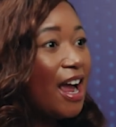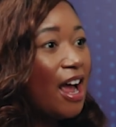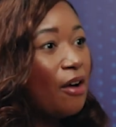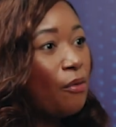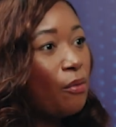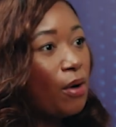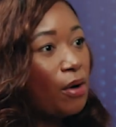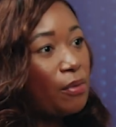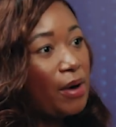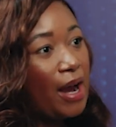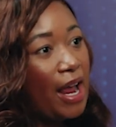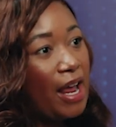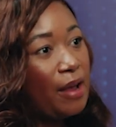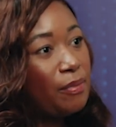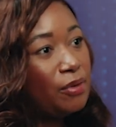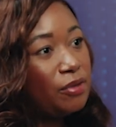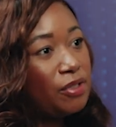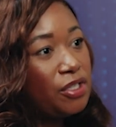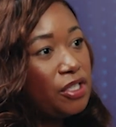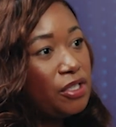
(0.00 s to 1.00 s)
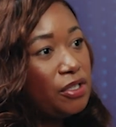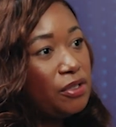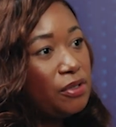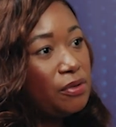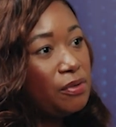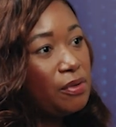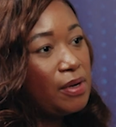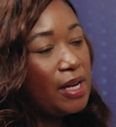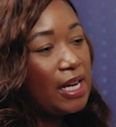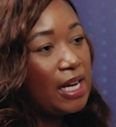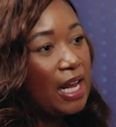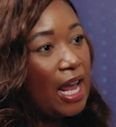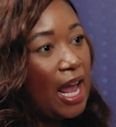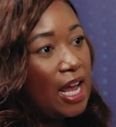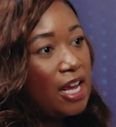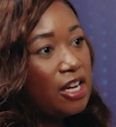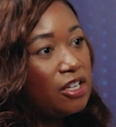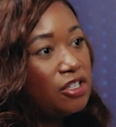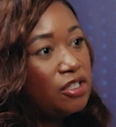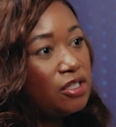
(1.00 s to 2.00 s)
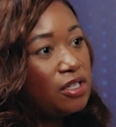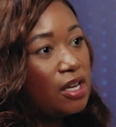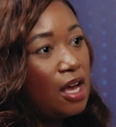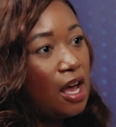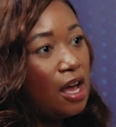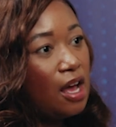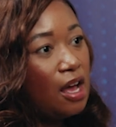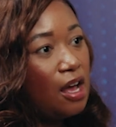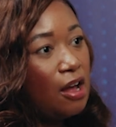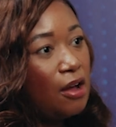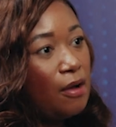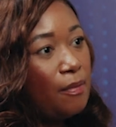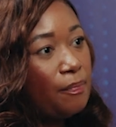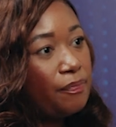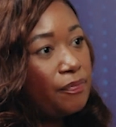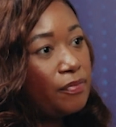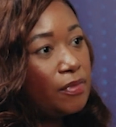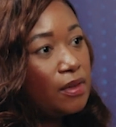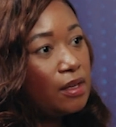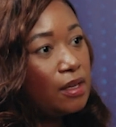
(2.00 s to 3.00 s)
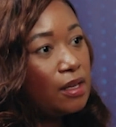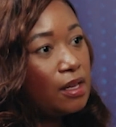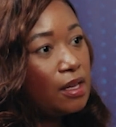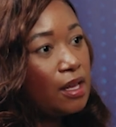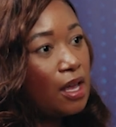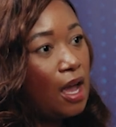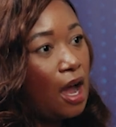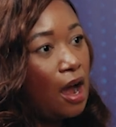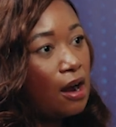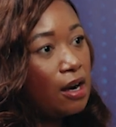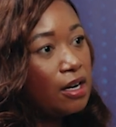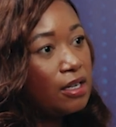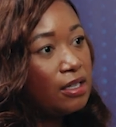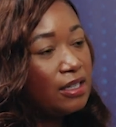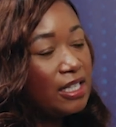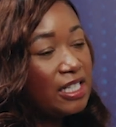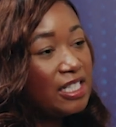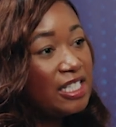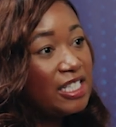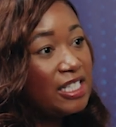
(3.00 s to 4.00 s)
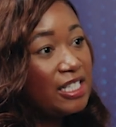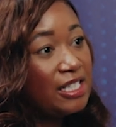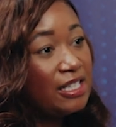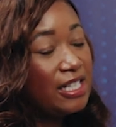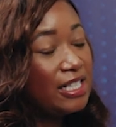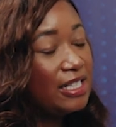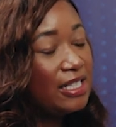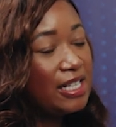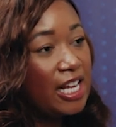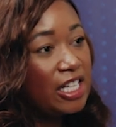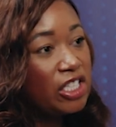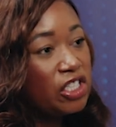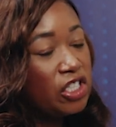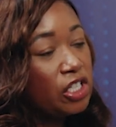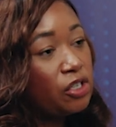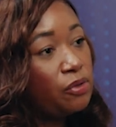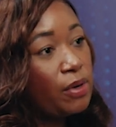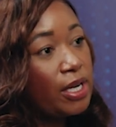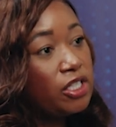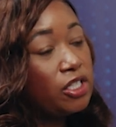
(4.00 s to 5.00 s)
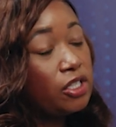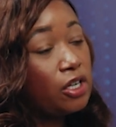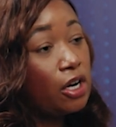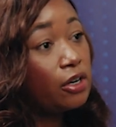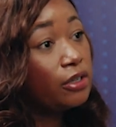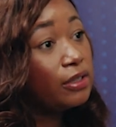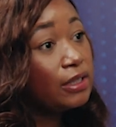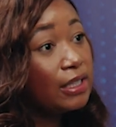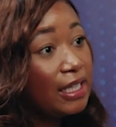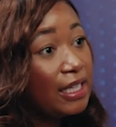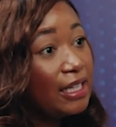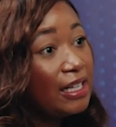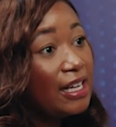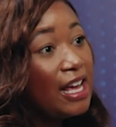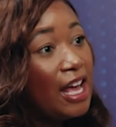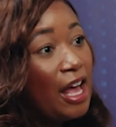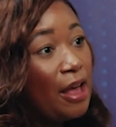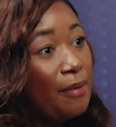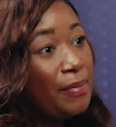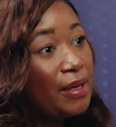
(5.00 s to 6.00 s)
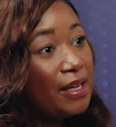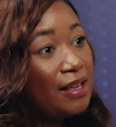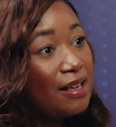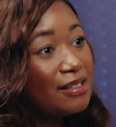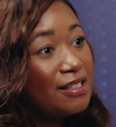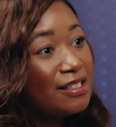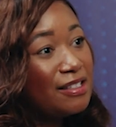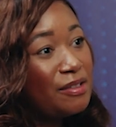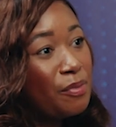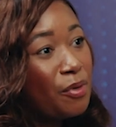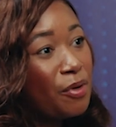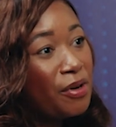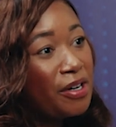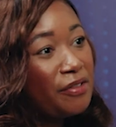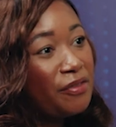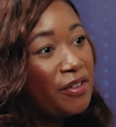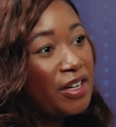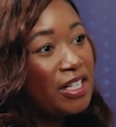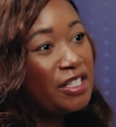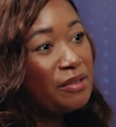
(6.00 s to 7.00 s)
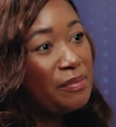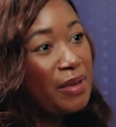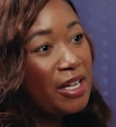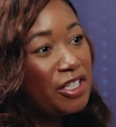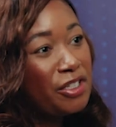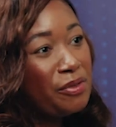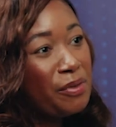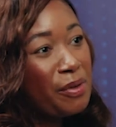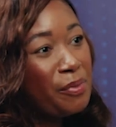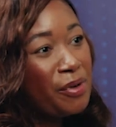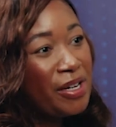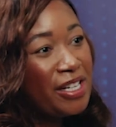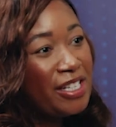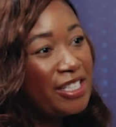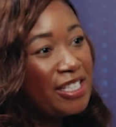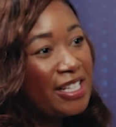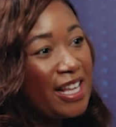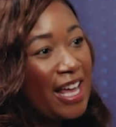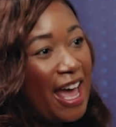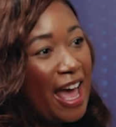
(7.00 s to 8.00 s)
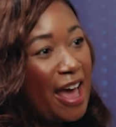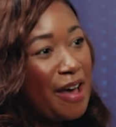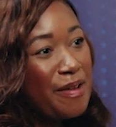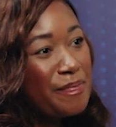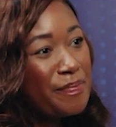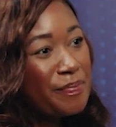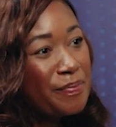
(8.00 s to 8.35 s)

where we're able to engage this next generation early because it's important for us to make sure we bridge the gap.